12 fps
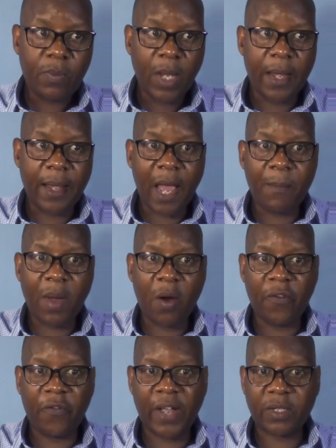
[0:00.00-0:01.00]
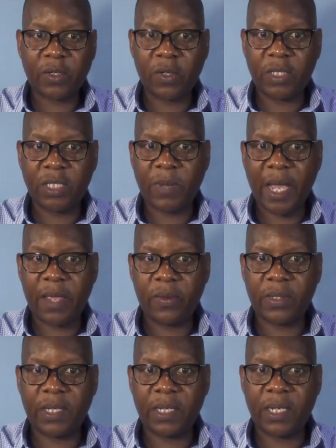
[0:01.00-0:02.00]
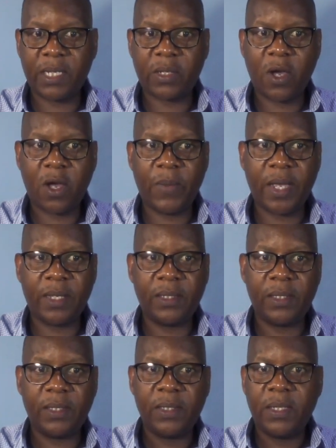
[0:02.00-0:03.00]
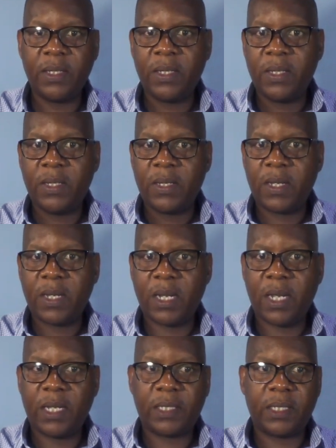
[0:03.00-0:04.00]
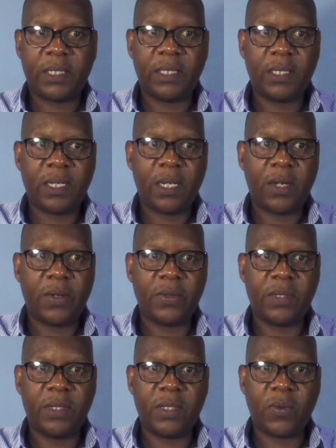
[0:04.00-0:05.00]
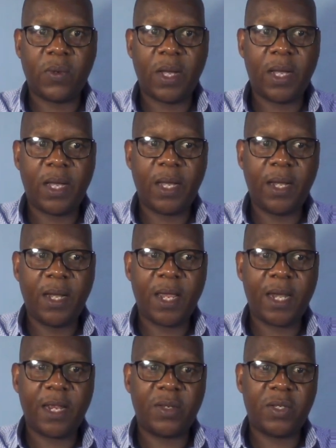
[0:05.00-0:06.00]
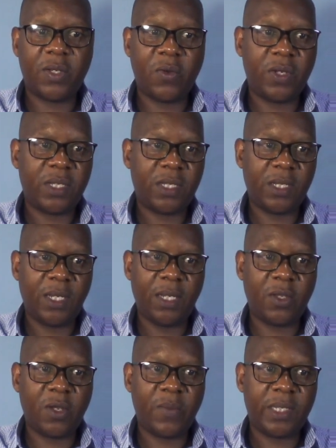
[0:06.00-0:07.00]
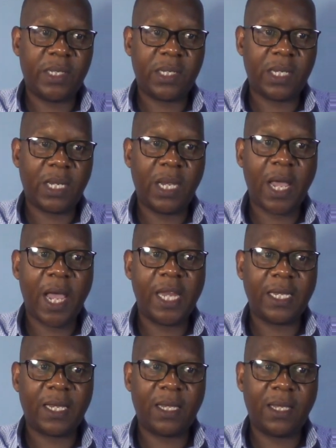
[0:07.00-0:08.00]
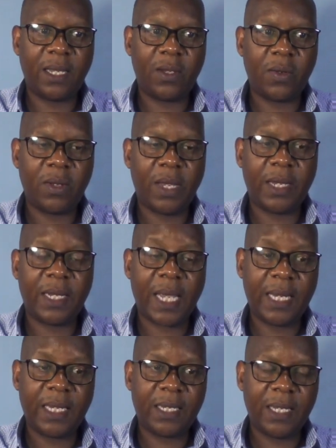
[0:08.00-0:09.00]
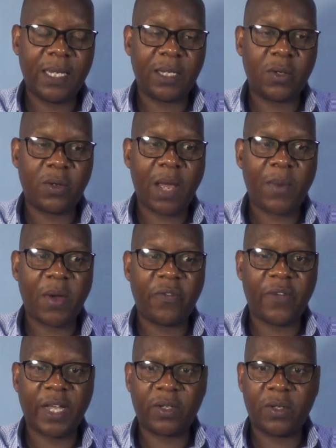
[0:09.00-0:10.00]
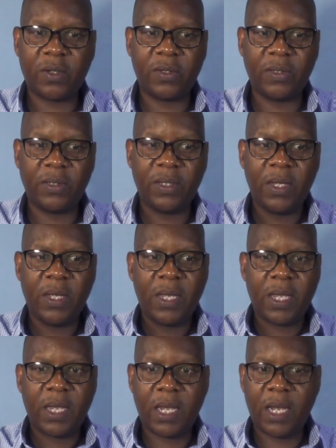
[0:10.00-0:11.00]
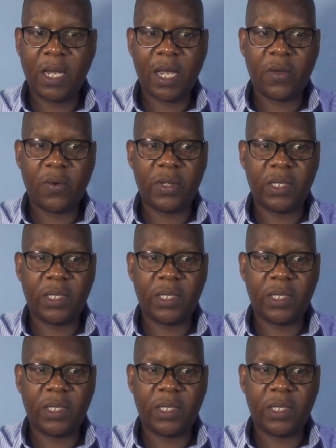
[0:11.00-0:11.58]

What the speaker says: number of factors by using this comment. Let's use this one, and you see the message here indicating the number of factors. Here you